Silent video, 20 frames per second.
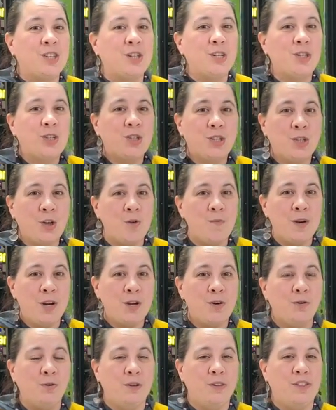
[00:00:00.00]
There's so many
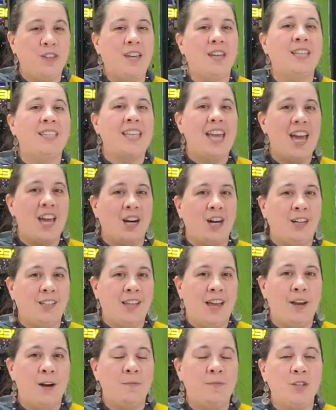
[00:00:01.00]
cool things in our
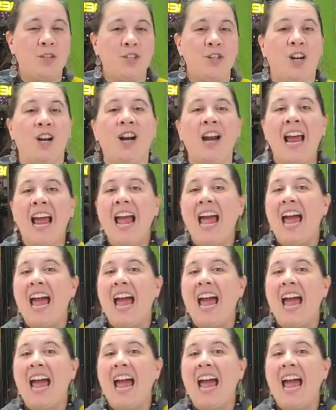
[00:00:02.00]
lineup this year.